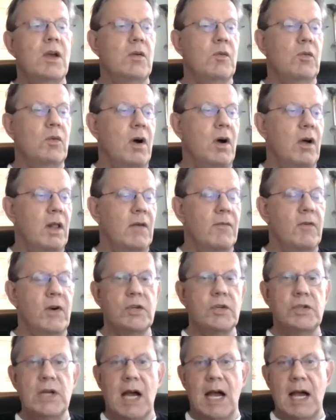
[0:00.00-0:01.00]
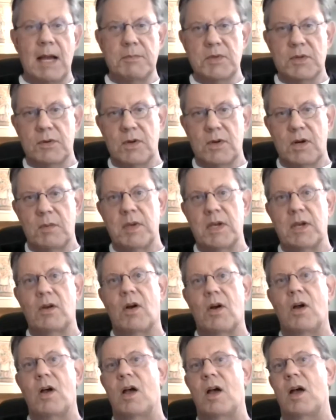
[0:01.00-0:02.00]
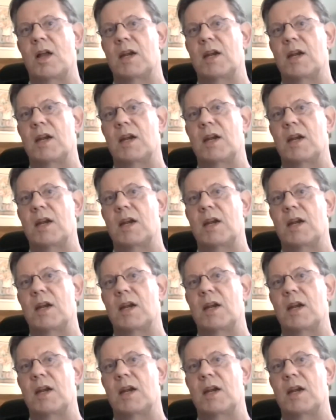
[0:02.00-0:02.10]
All of our jobs are going to be gone.